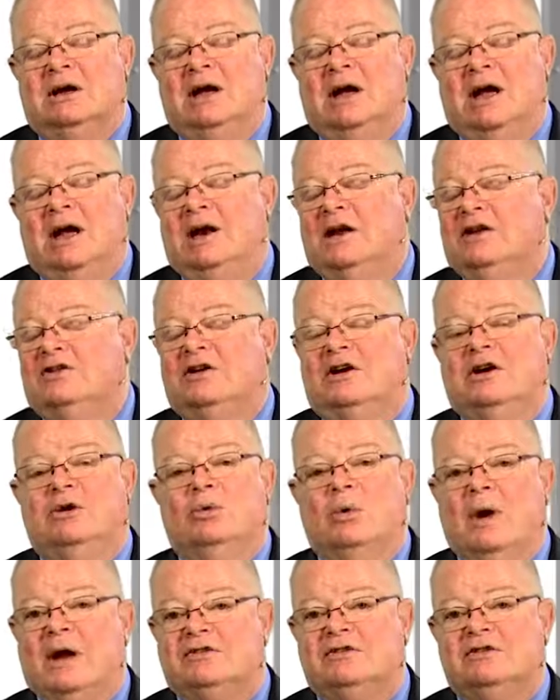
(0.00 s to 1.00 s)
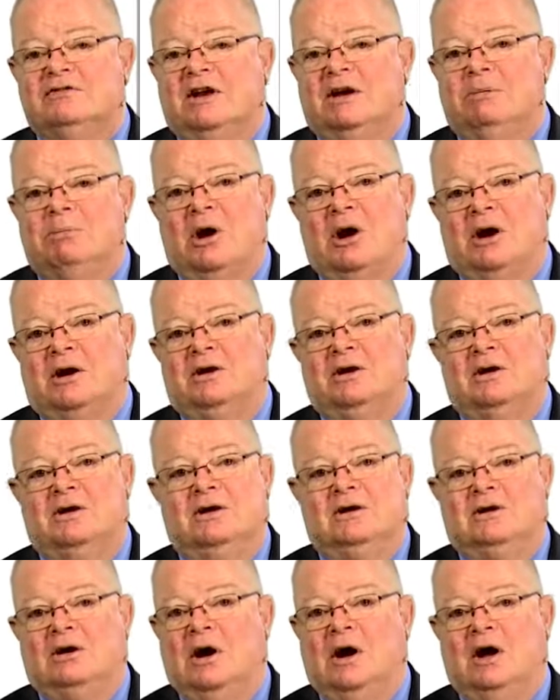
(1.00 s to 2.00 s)
and it's aggressively marketed
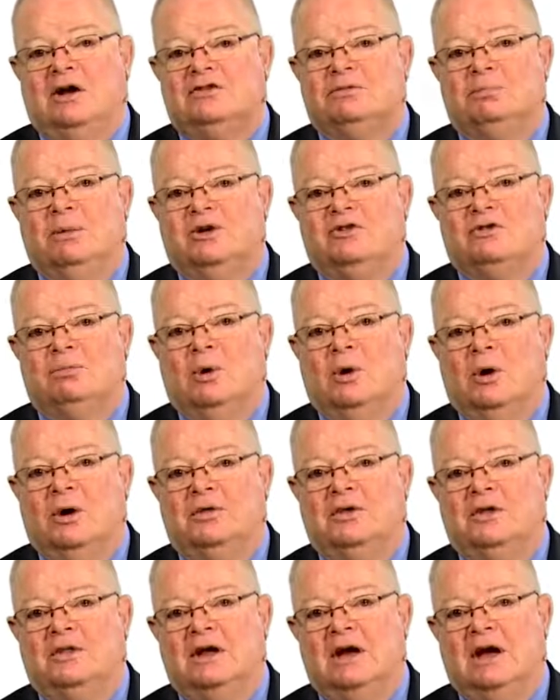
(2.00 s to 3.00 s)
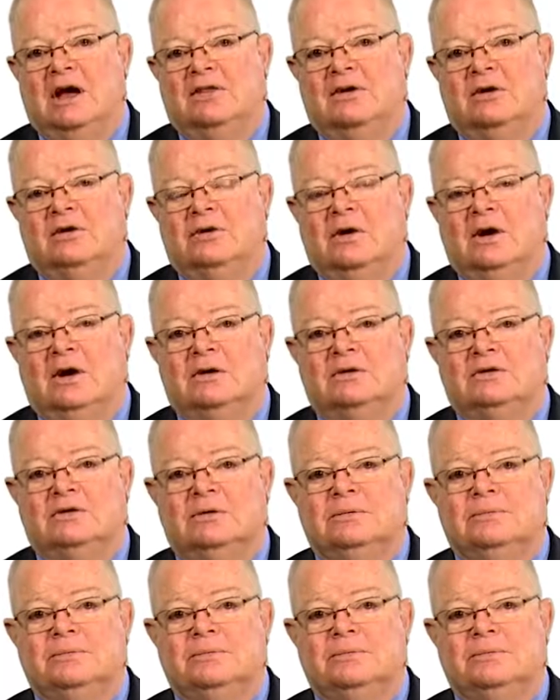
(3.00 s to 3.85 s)
and costs much more than the other drugs.